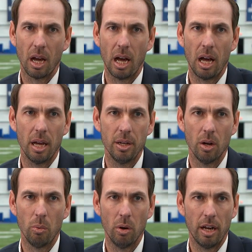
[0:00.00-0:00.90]
Uh, you
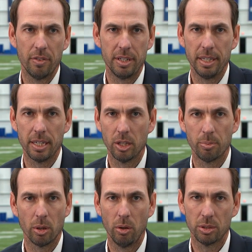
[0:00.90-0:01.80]
know, we'll have a detailed
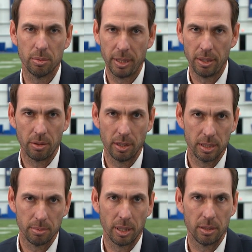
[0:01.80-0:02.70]
approach. Me and
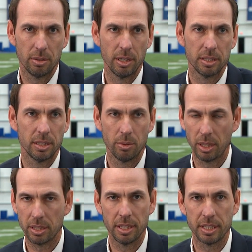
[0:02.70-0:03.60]
Chris, Mike, Chris, and the
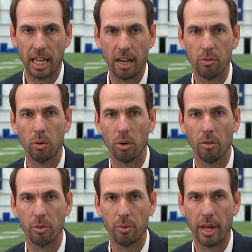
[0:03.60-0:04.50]
rest of the staff will
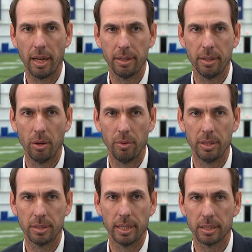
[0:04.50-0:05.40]
go through that. You know,
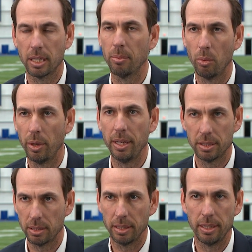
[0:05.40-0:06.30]
these next couple
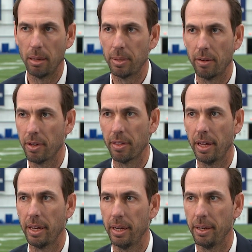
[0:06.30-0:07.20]
weeks leading up to
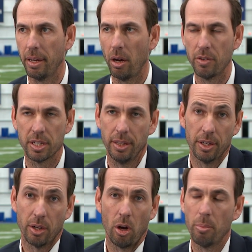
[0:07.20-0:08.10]
everything, and uh, obviously
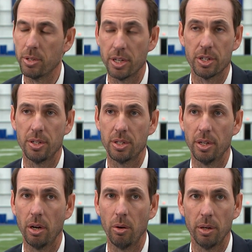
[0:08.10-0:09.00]
look at all positions.
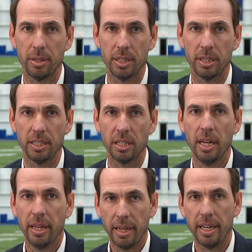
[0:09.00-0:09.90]
You know, it's, it's
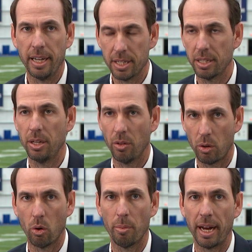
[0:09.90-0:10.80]
it is, you know the
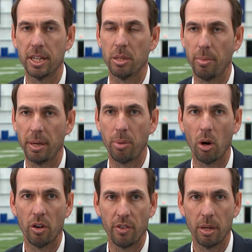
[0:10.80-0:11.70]
quarterback is a big
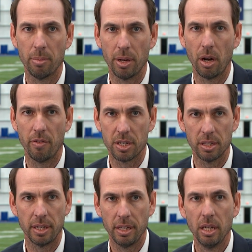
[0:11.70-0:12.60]
part of it, but
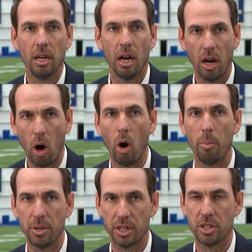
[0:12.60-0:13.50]
obviously uh, all
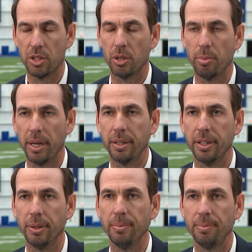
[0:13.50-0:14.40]
positions are big
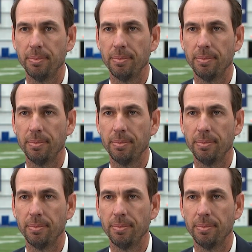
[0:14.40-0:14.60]
too.